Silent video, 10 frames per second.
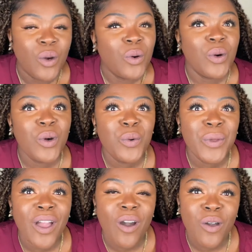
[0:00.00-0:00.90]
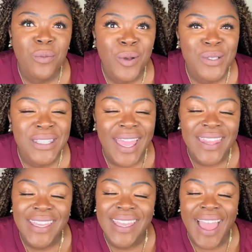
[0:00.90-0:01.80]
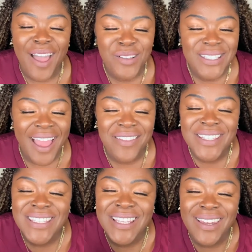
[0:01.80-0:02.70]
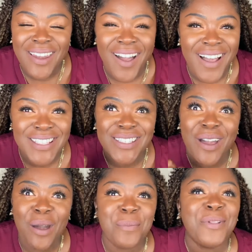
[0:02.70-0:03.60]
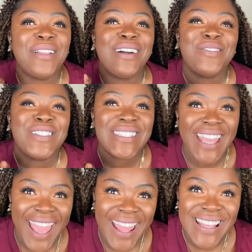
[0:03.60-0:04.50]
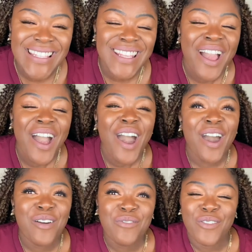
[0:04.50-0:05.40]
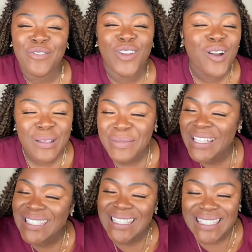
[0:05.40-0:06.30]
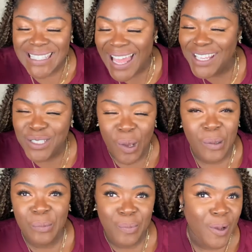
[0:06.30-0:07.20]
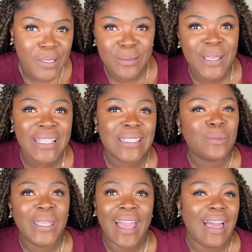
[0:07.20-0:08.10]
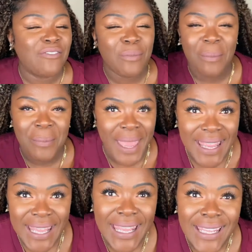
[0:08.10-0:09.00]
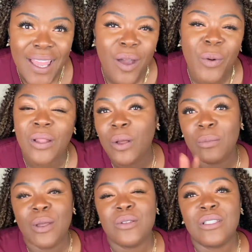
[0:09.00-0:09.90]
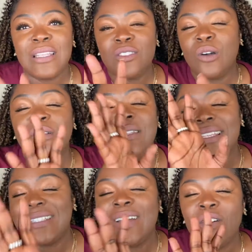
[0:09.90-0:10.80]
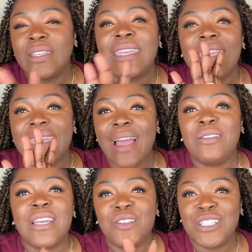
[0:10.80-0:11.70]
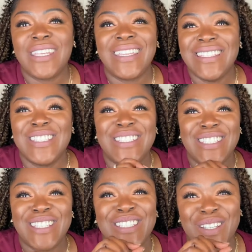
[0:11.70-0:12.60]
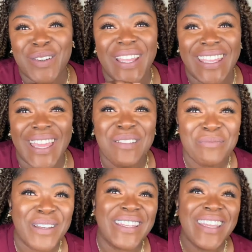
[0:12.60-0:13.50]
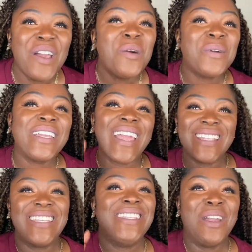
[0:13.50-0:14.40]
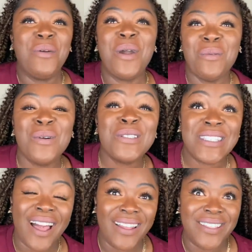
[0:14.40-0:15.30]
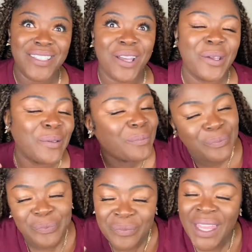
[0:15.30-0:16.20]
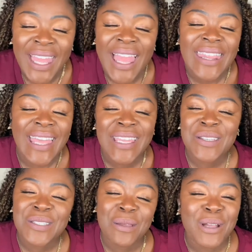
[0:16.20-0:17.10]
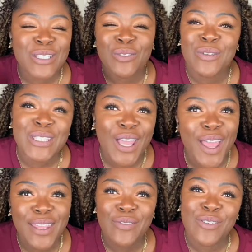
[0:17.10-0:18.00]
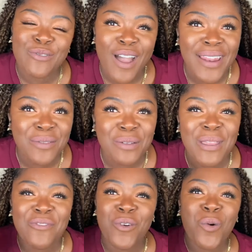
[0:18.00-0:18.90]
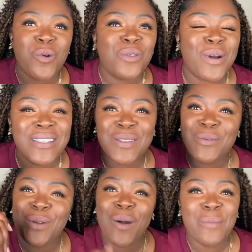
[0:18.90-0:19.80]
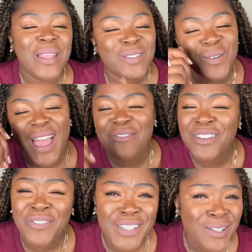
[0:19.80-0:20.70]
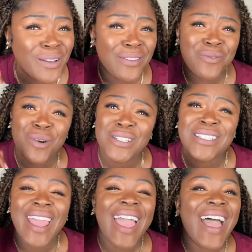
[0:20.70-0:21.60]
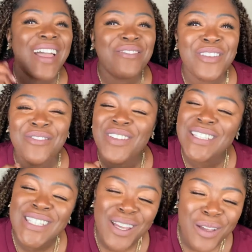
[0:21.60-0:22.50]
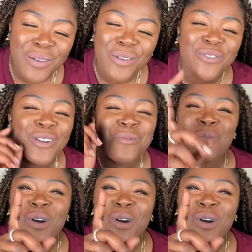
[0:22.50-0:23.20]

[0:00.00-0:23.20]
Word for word: Oh, we are almost there, the countdown. This is the last couple of days of Vlogmas slash Unboxmas. We have made it, well, almost. Let's not count our chickens just quite yet, but we're getting there, we're almost done. So thank you so much for returning, for riding with me, for all the ones who comment on every video and have watched every video from